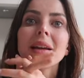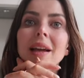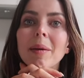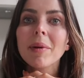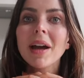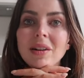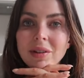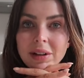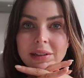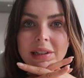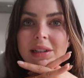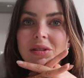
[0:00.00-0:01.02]
get my head
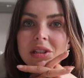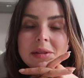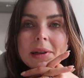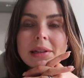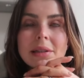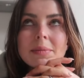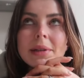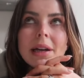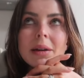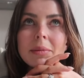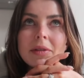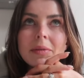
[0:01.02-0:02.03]
around it and just spend some
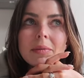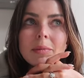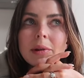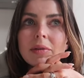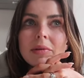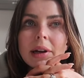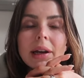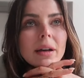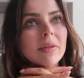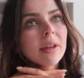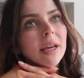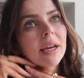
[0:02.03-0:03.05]
time with Rick
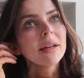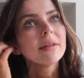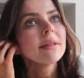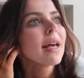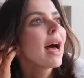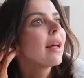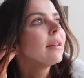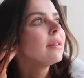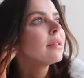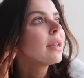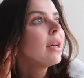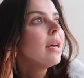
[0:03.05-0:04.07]
and the kids
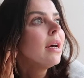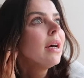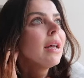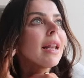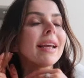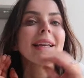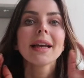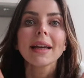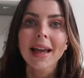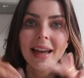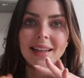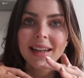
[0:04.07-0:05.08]
and like
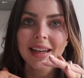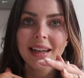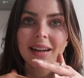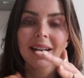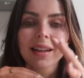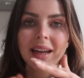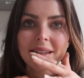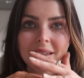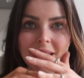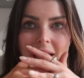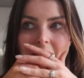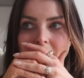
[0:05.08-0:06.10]
getting here and getting to
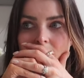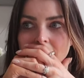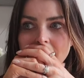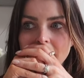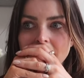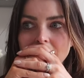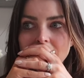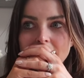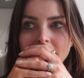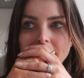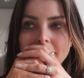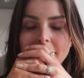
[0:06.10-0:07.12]
the house. And it just
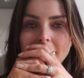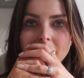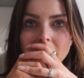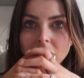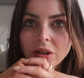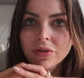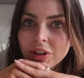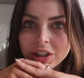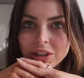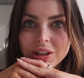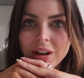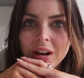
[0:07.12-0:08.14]
feels like such a
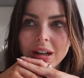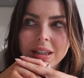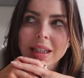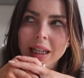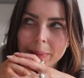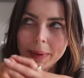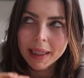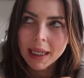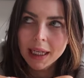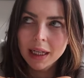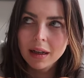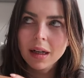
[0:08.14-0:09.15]
fresh start to like be
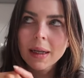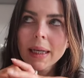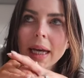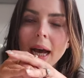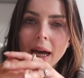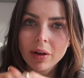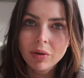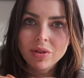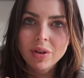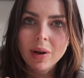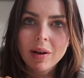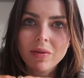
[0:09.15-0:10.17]
here and
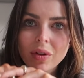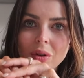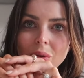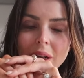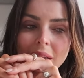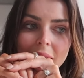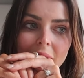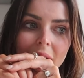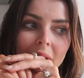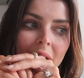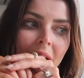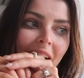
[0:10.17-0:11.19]
also have the all
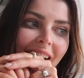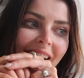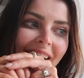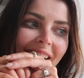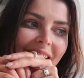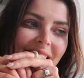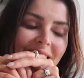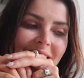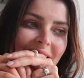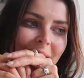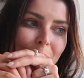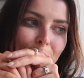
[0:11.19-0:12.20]
clear. And
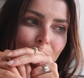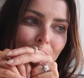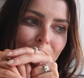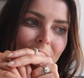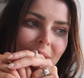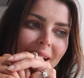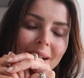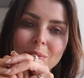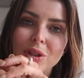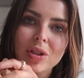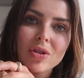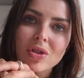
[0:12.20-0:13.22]
yeah, I'm
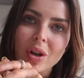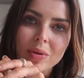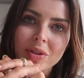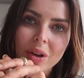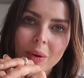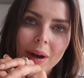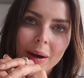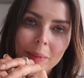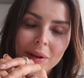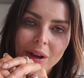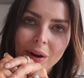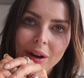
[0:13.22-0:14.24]
just so, so
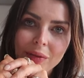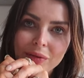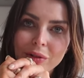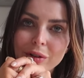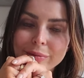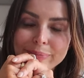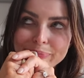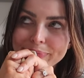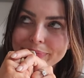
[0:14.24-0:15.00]
happy and grateful.